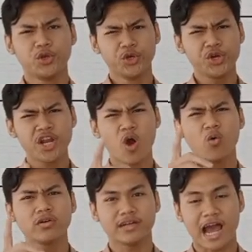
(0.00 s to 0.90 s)
Do you
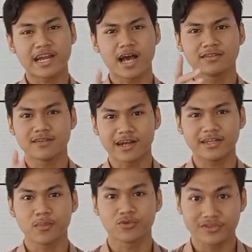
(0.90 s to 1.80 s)
know Nada
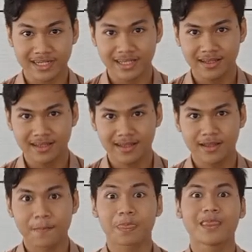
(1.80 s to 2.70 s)
Karina Putri?
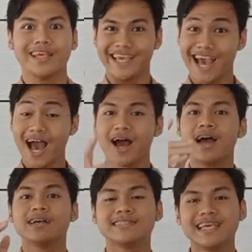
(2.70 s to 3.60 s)

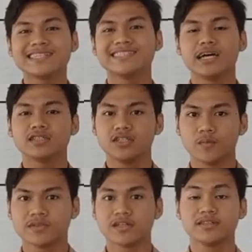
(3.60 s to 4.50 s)
Yeah, she is the
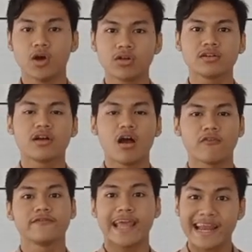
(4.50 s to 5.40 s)
adopted daughter
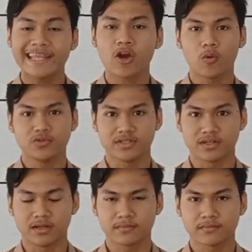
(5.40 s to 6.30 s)
of Daddy
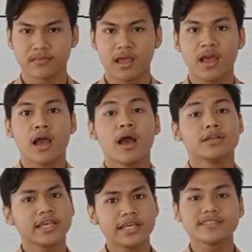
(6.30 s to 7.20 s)
Kobuzer.
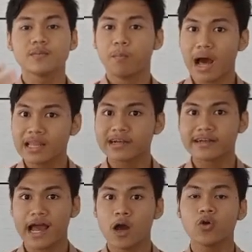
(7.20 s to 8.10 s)
She is a
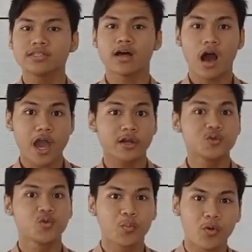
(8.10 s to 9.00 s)
ballerina who is
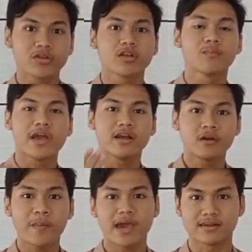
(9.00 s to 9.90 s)
highly supported by
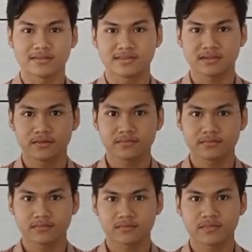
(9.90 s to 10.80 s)
her parents,
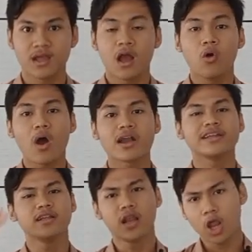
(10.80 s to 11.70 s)
who
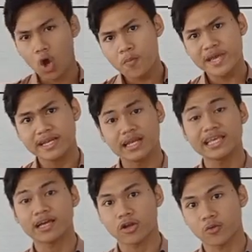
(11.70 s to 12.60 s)
are in the
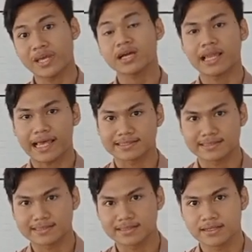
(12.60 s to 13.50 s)
low-middle economic
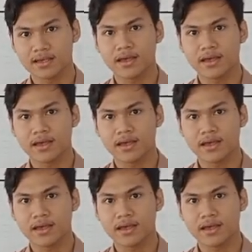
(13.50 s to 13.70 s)
class.